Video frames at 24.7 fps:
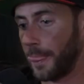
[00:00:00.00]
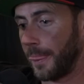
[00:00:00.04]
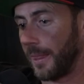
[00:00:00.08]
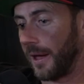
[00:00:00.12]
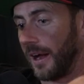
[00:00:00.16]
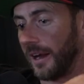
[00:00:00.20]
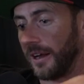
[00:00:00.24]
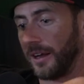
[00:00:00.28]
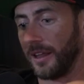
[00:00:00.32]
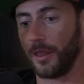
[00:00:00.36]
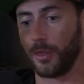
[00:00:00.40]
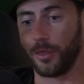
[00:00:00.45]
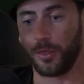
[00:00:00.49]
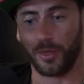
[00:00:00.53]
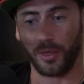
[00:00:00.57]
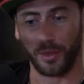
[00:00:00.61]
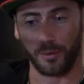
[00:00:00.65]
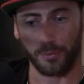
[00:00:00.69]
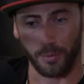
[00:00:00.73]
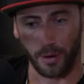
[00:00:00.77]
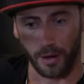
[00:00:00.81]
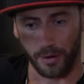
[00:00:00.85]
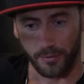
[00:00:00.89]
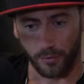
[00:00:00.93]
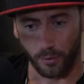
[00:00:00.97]
I didn't think
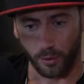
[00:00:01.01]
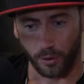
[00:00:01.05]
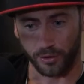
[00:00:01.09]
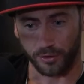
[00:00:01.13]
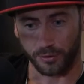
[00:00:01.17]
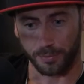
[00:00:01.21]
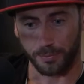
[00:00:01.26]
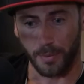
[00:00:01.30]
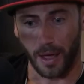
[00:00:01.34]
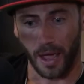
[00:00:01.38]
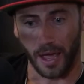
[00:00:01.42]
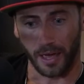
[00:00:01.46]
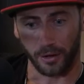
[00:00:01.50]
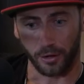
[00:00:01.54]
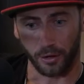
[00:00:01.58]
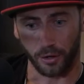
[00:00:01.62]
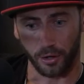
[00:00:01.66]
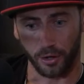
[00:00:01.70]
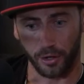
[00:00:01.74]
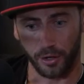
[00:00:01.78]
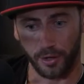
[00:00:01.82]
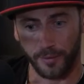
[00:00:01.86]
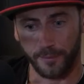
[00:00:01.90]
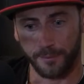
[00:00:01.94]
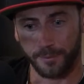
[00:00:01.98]
my voice mattered.